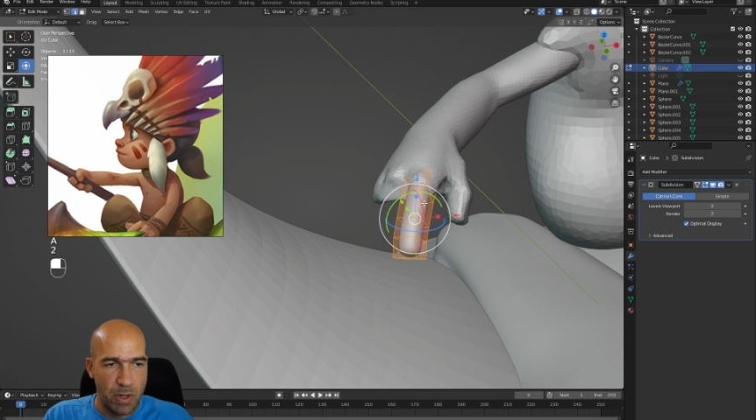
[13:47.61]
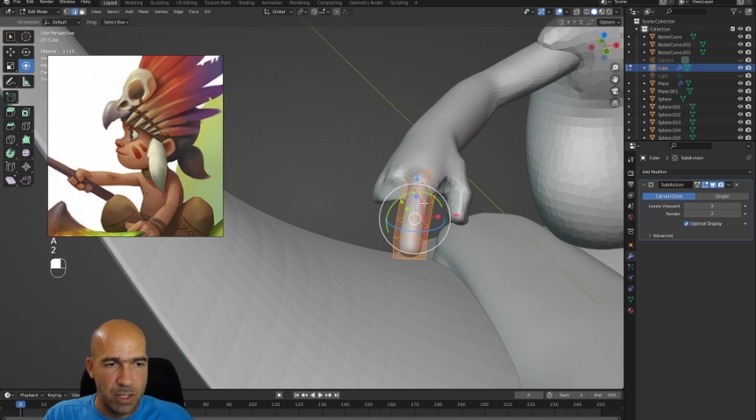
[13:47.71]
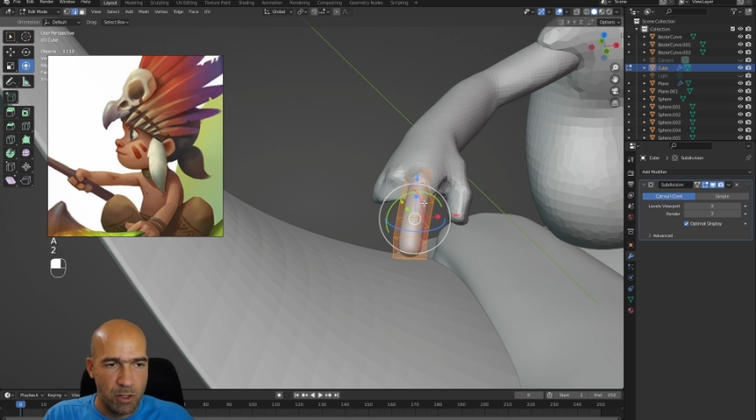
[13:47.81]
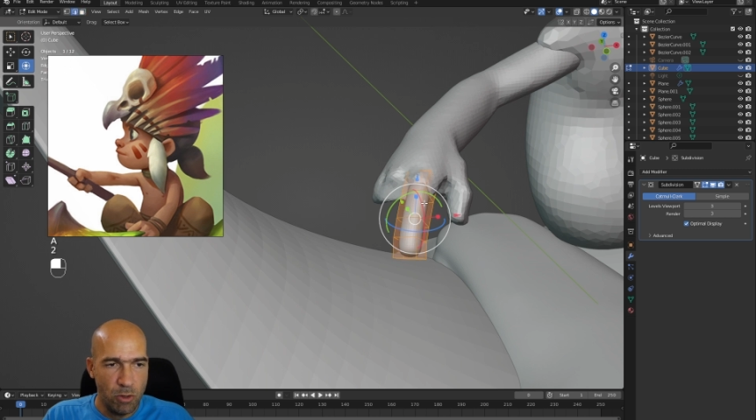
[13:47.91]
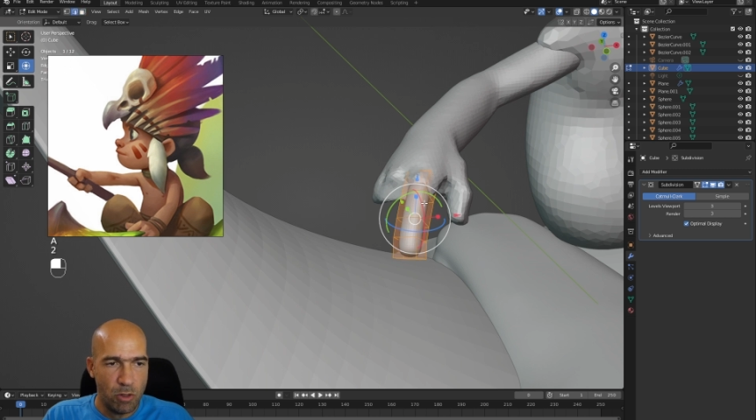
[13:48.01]

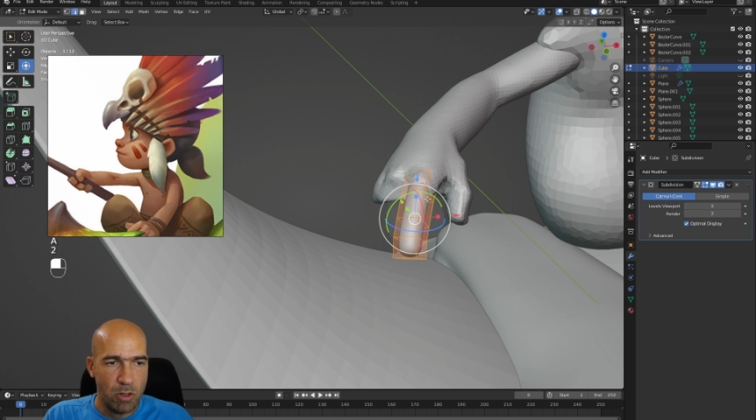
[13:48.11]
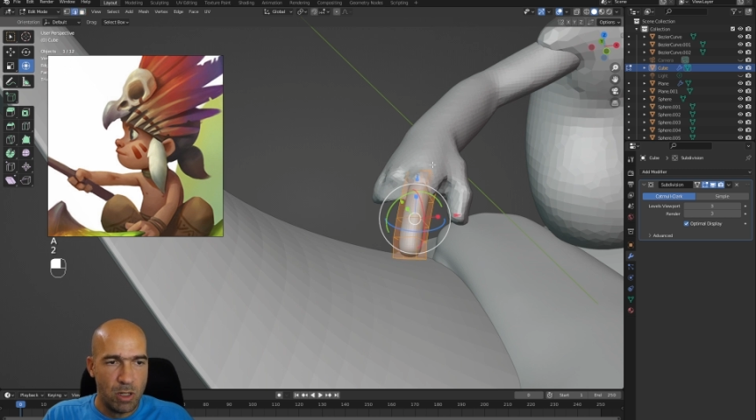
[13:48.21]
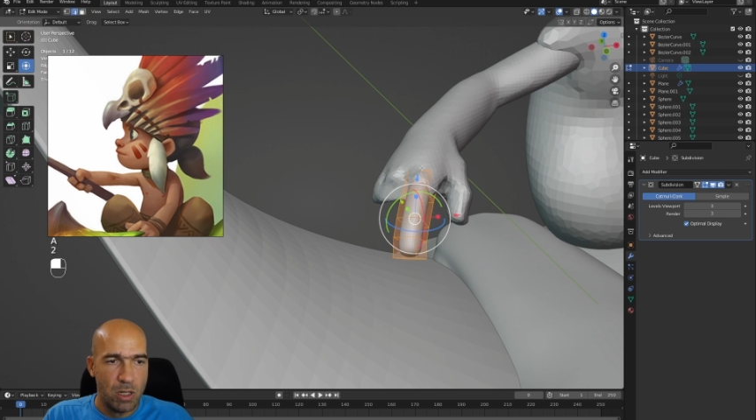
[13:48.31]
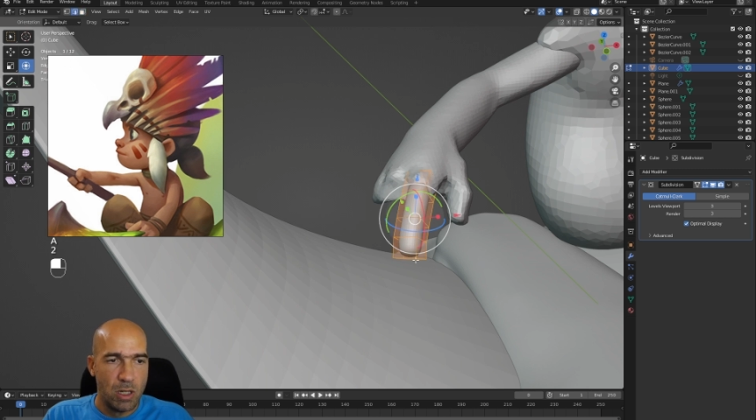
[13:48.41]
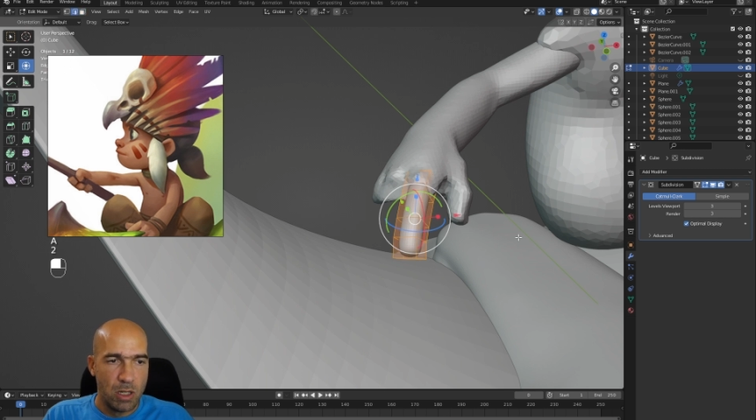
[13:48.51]
press 2,
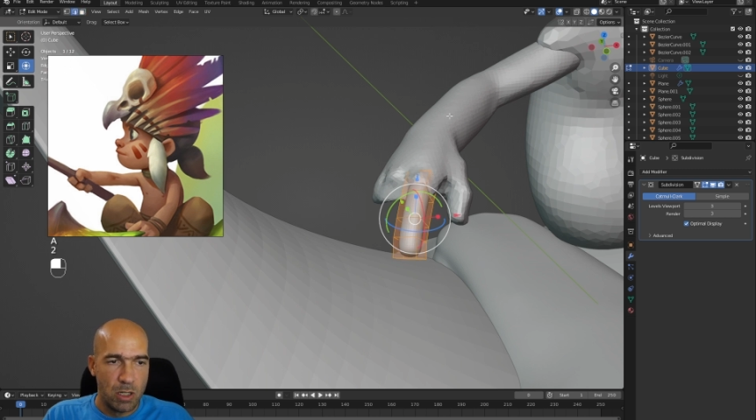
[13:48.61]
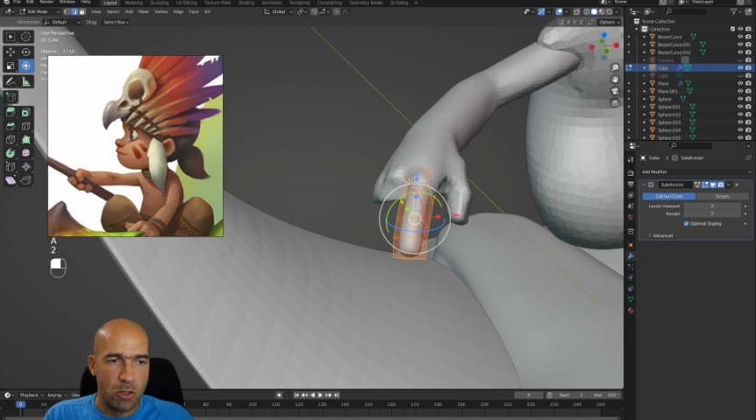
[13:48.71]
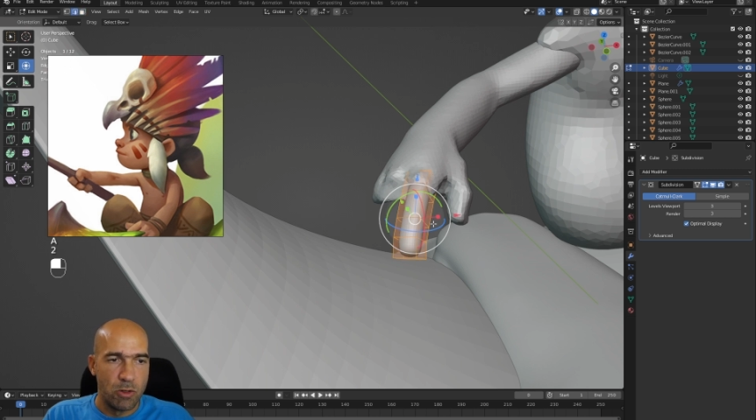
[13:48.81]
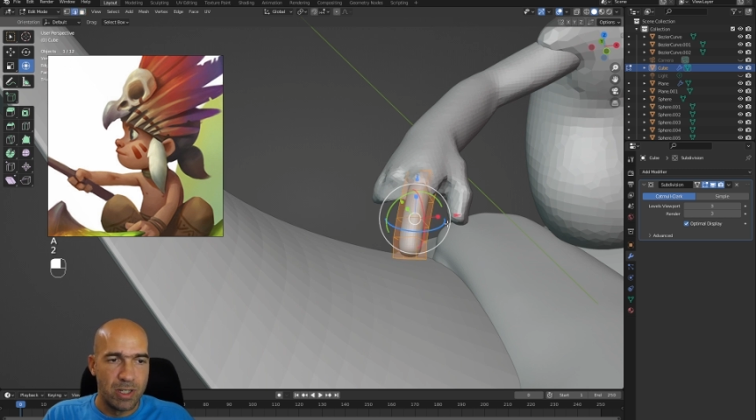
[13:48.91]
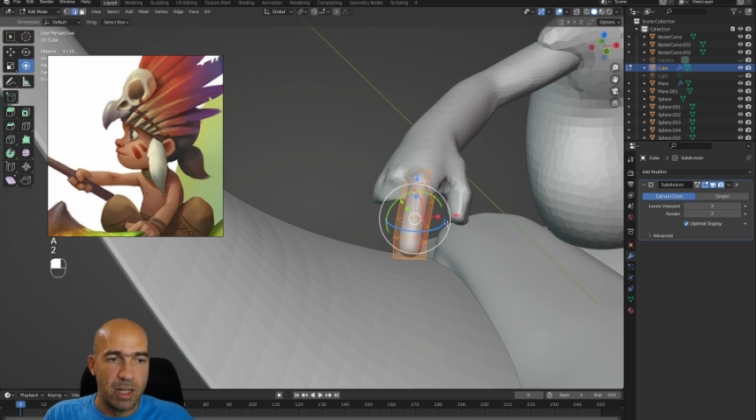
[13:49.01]

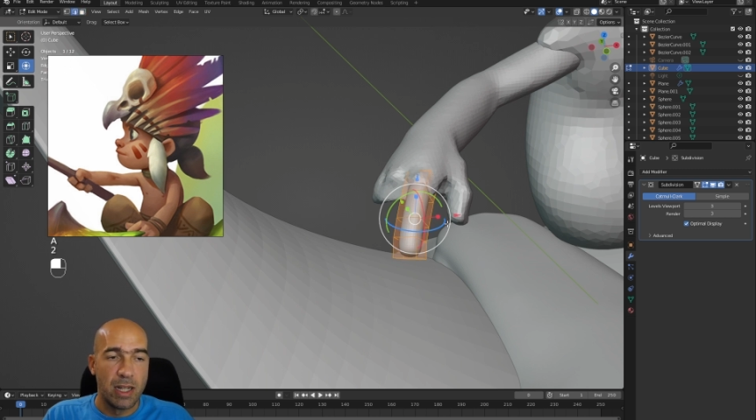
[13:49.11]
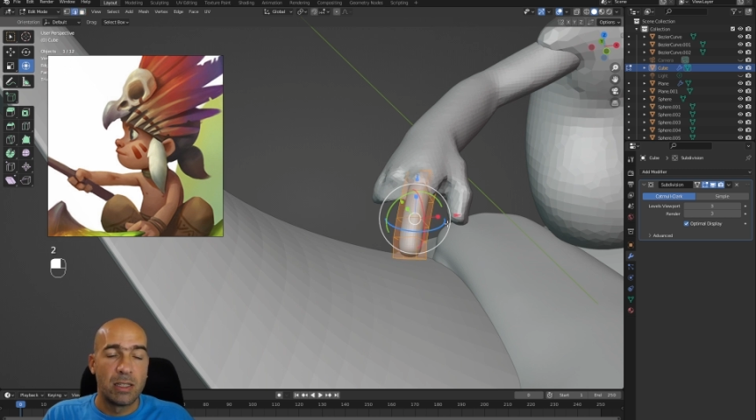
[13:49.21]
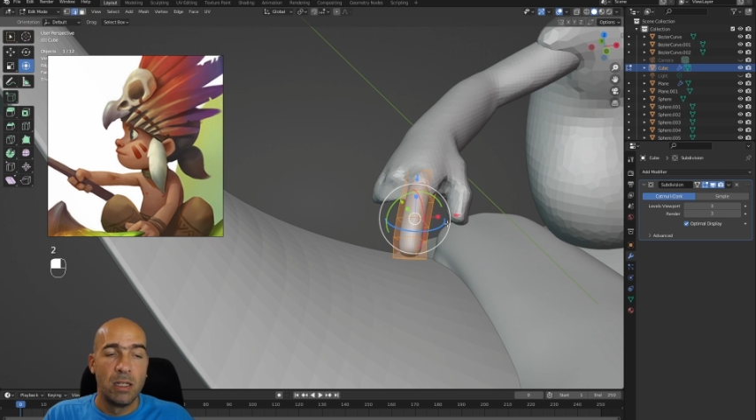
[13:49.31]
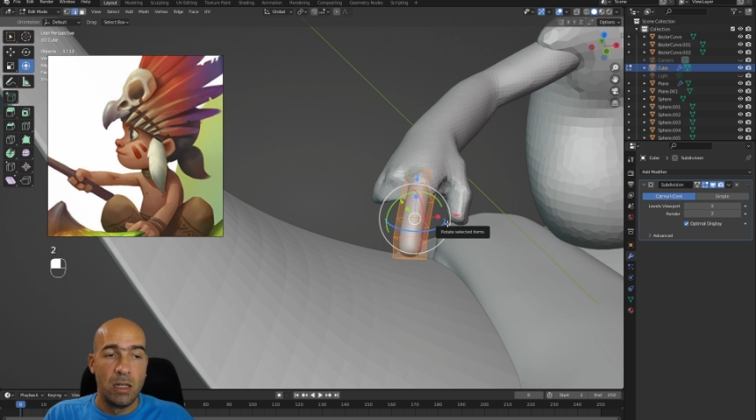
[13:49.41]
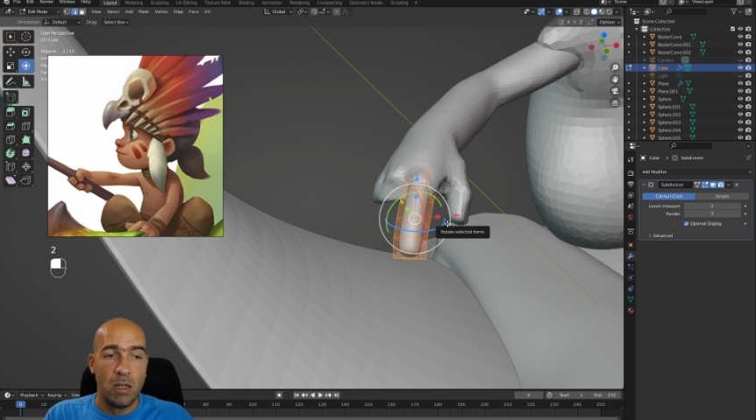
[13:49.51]
so you
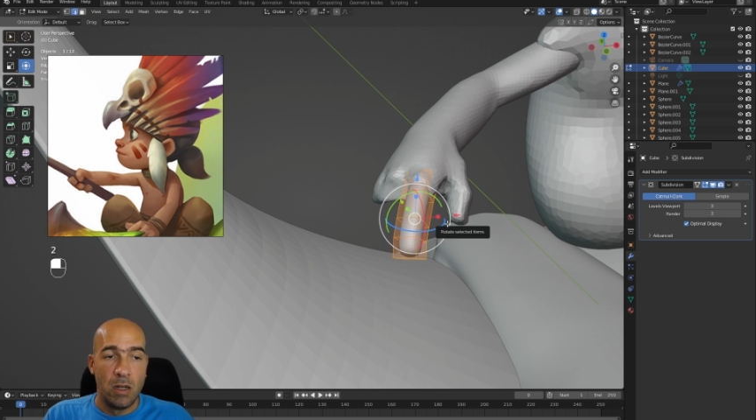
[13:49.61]
select